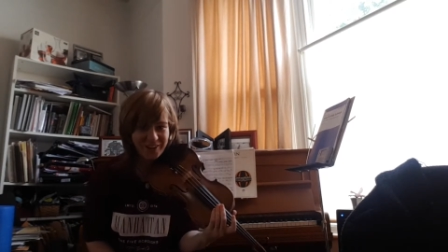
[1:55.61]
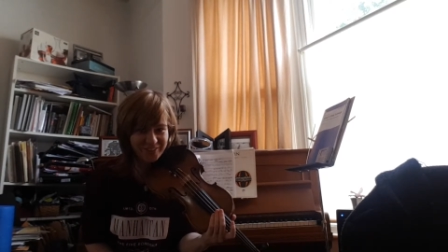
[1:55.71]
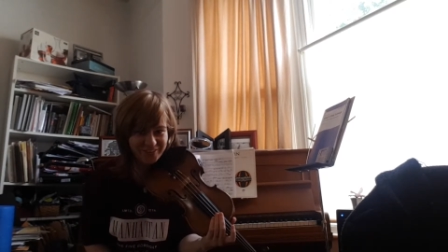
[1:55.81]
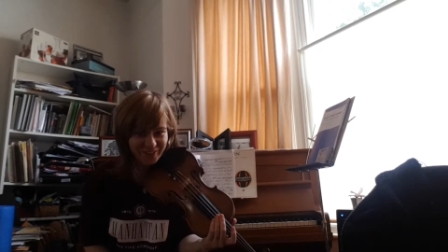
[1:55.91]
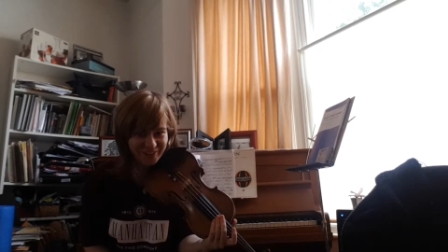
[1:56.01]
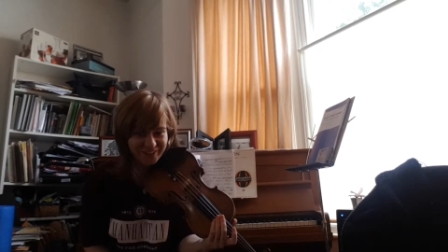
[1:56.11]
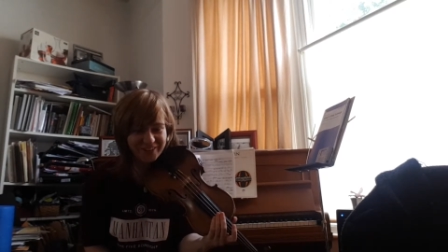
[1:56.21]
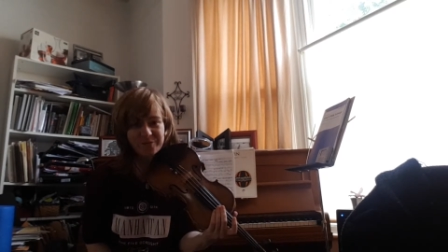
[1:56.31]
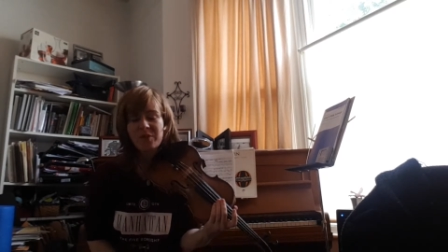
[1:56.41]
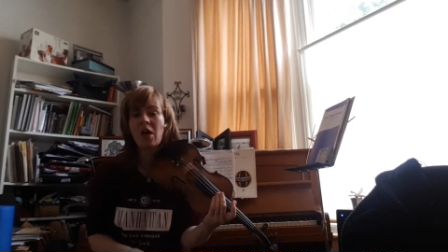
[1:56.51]
the tonic,
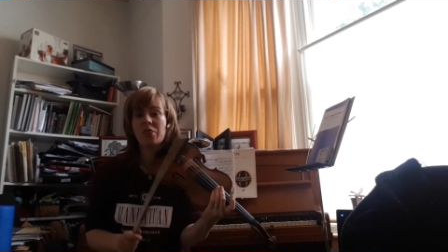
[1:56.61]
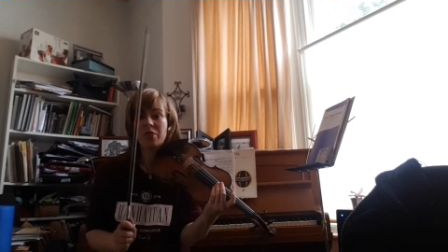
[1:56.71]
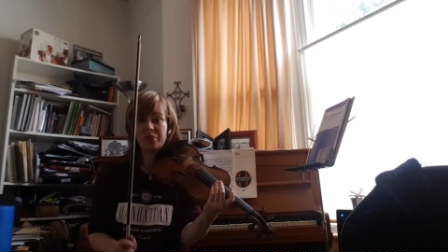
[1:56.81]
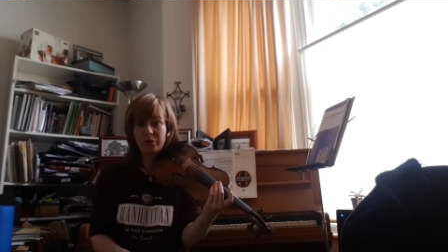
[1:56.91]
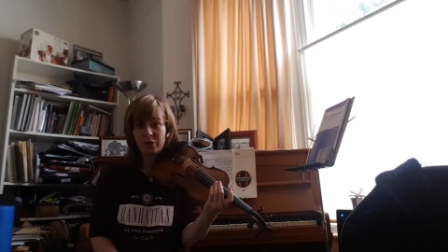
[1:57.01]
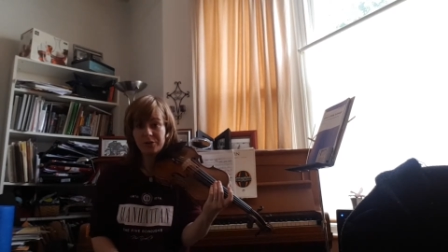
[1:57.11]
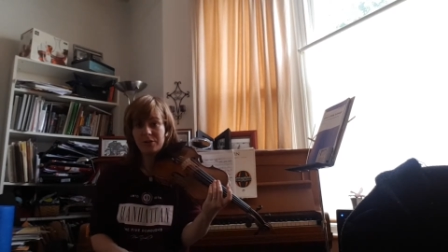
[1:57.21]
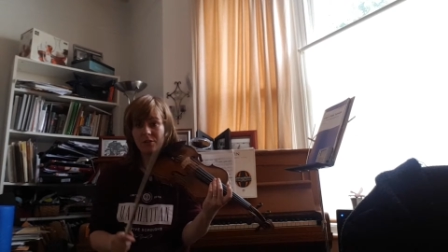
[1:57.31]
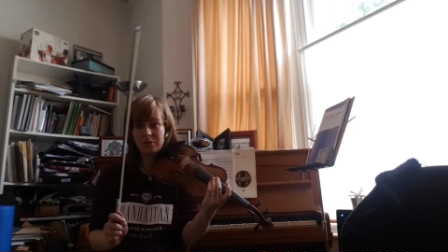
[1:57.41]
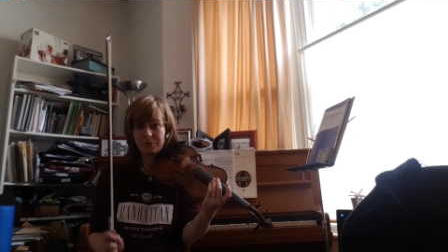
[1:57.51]
the third,
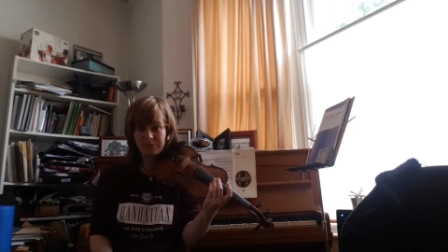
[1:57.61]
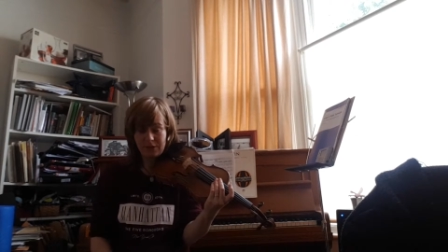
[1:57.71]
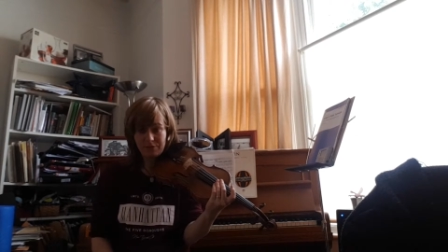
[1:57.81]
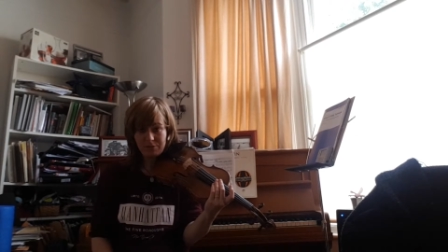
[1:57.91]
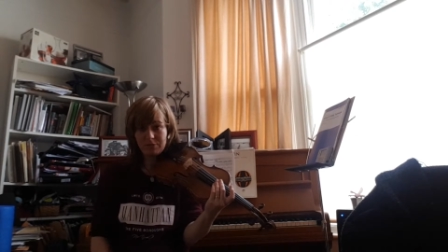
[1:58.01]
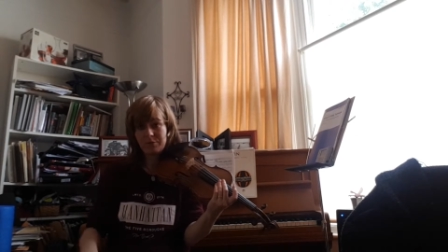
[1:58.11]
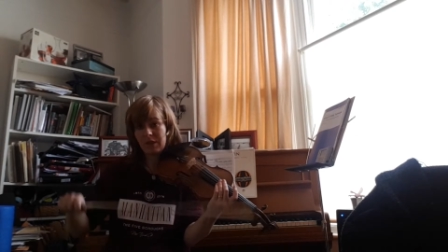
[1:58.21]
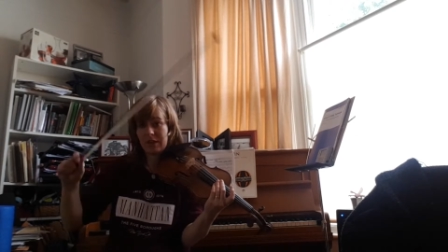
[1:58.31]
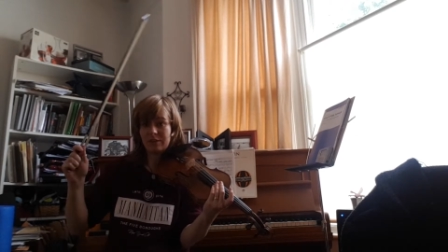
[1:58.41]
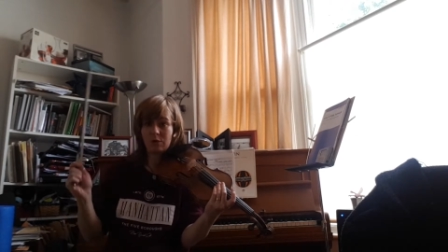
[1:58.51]
the fifth,
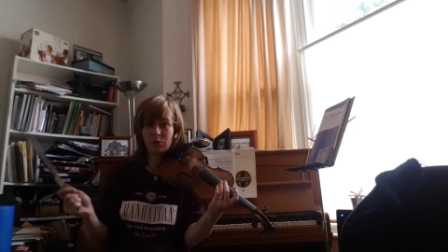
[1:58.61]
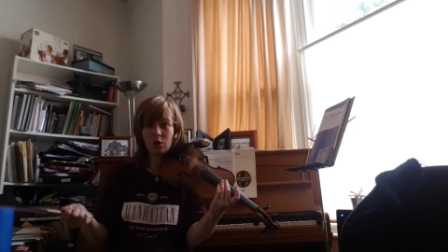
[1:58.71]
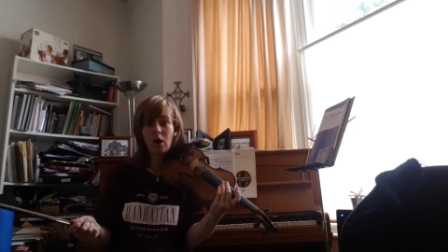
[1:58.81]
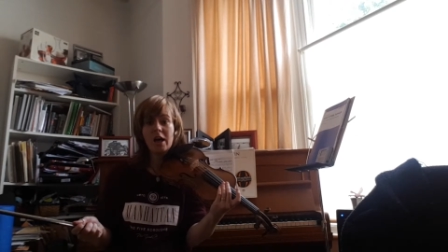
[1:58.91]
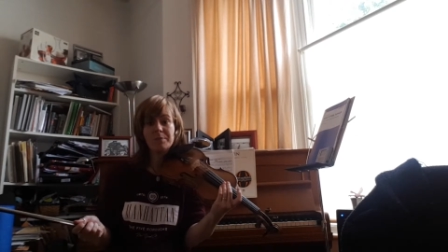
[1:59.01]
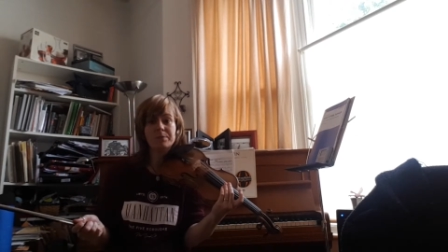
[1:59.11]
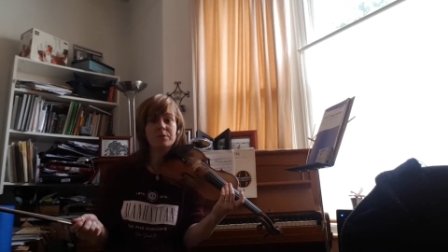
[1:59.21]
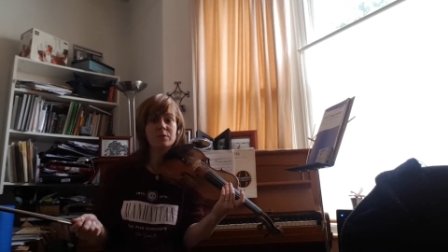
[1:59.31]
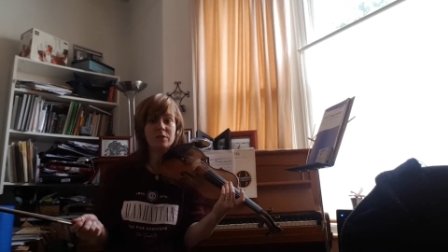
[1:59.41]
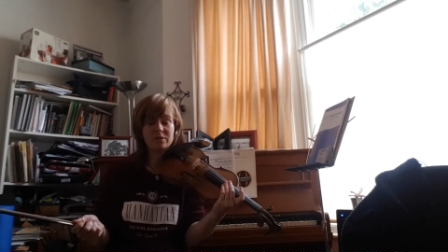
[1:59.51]
and then we go up
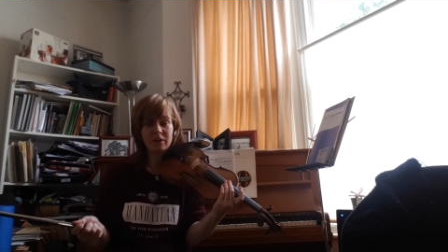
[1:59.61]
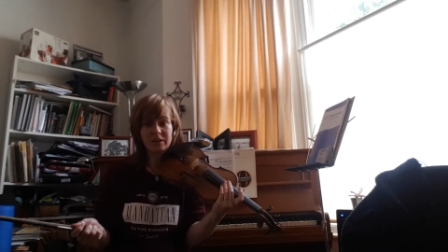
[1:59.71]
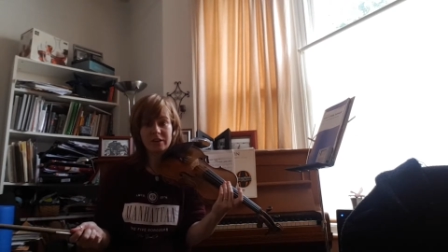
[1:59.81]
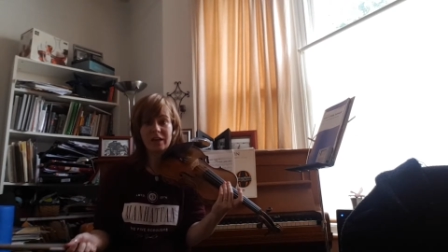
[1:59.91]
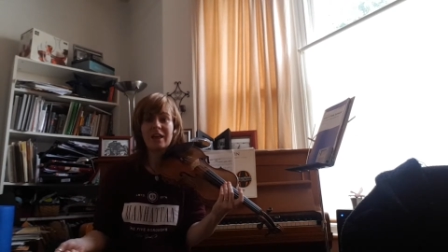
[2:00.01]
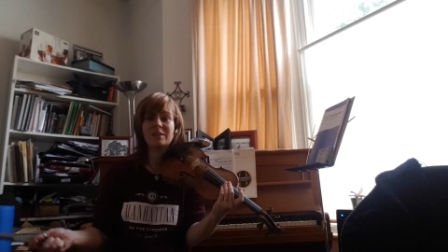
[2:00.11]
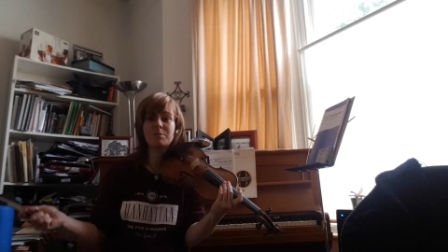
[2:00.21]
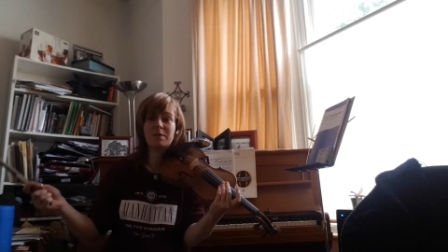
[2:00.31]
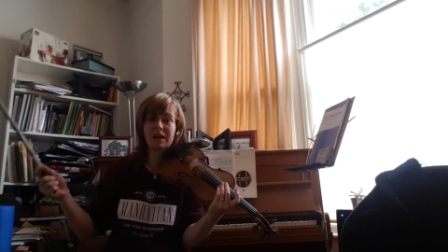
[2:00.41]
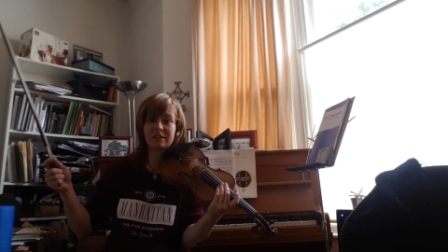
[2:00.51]
to the tonic and then
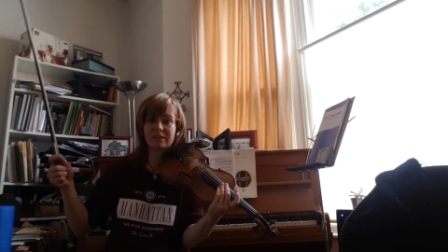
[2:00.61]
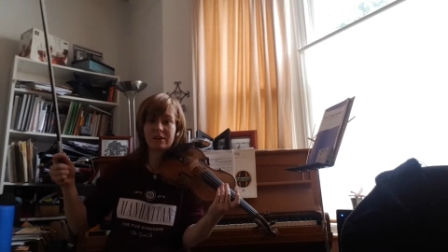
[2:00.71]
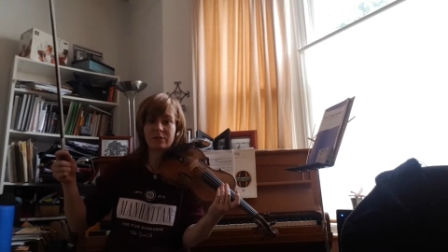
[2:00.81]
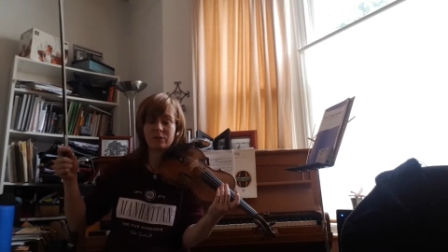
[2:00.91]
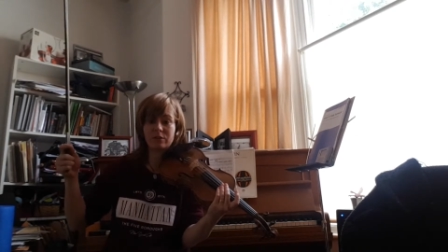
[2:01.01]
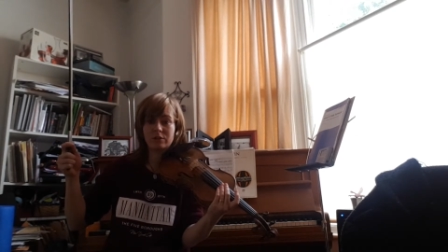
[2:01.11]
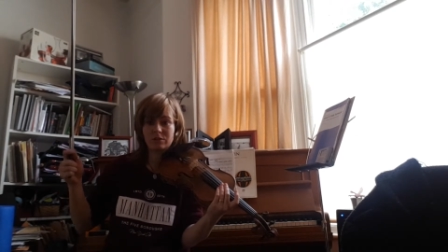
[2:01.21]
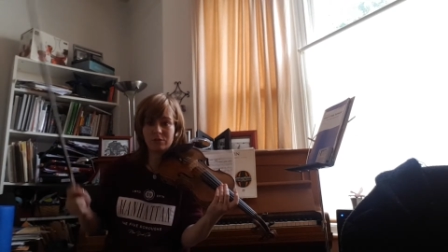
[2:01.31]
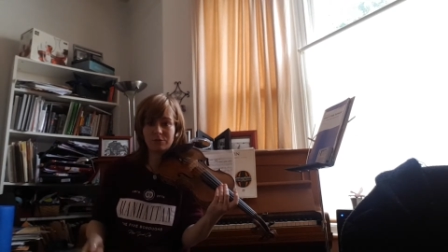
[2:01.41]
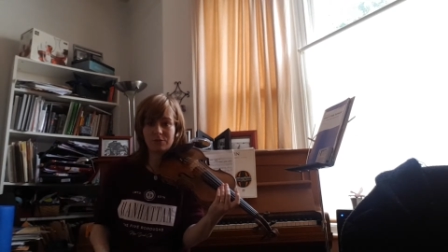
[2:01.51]
back down
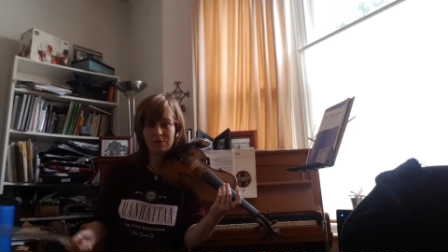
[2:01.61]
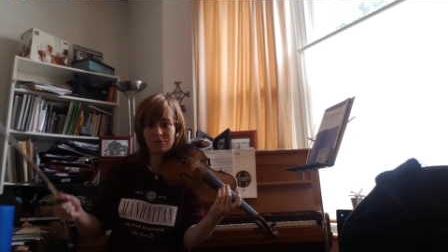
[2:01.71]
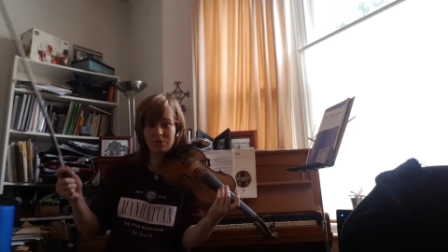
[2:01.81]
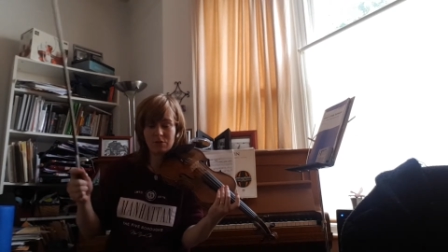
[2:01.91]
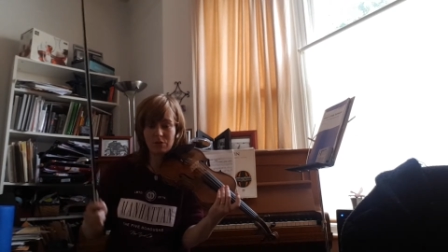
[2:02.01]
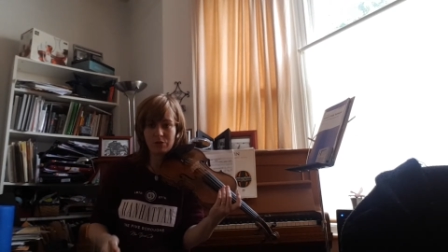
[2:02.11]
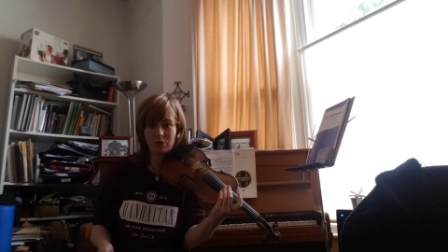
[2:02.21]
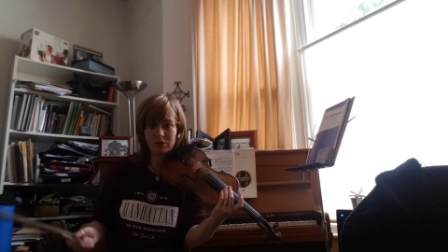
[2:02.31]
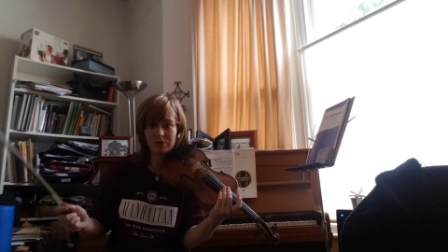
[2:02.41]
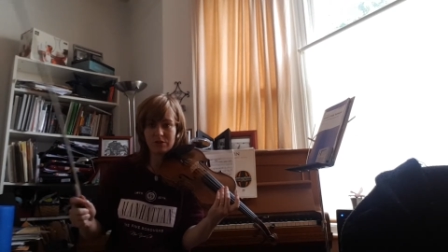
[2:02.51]
to the fifth, the third, and the